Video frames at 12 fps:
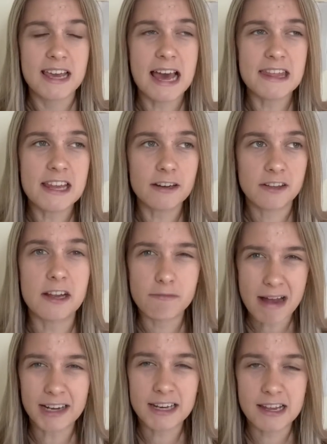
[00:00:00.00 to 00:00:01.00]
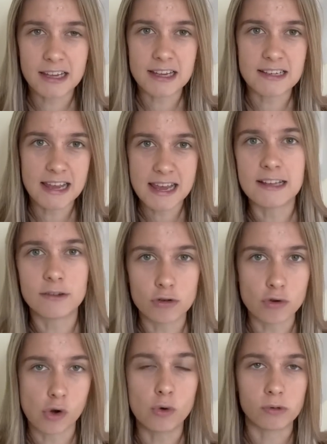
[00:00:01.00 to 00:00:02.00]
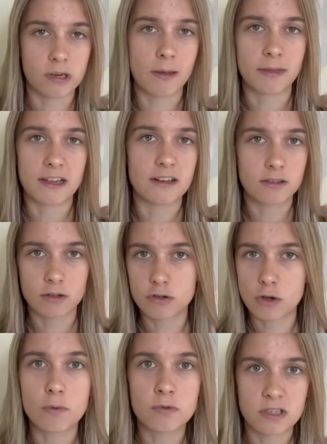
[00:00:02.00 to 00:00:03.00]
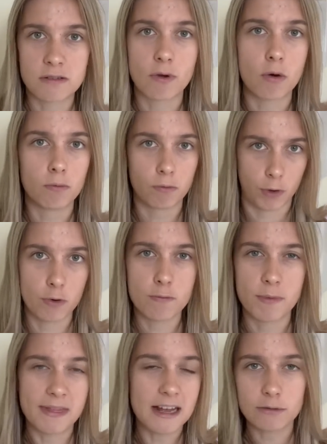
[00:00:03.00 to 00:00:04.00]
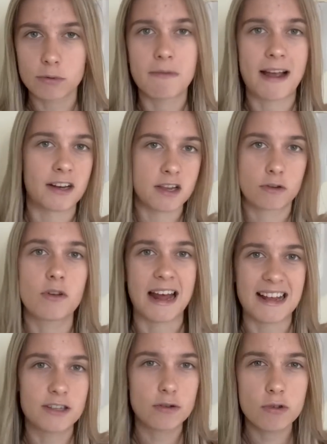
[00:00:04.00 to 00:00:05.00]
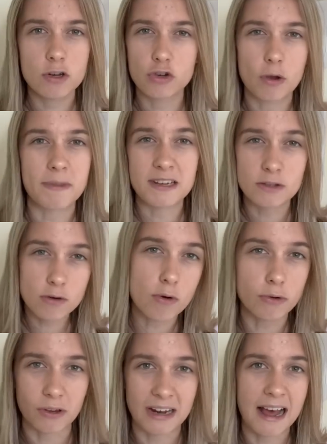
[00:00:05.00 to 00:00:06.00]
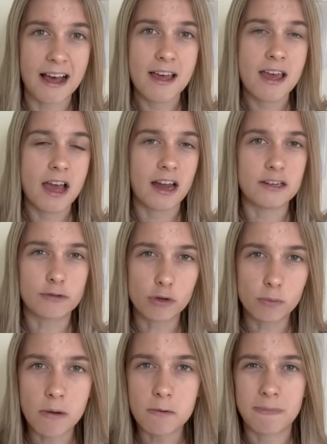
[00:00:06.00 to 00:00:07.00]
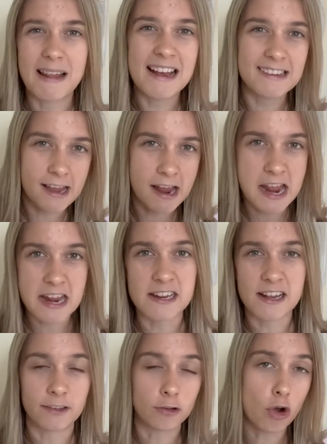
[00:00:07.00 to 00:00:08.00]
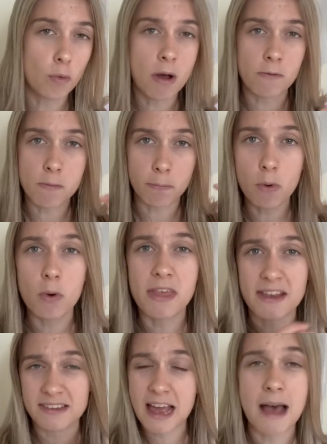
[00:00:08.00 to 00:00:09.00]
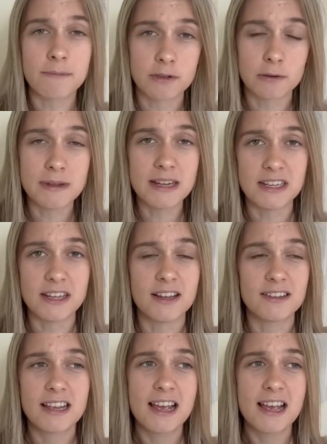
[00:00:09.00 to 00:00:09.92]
At the end of the day, Rangnick is here to do long-term things, consultancy role, recruitment. That's what Rangnick's good at. He's doing a job that he's not good at, and he's got to work with players that are idiots. He's got to work with a board that's absolute idiots.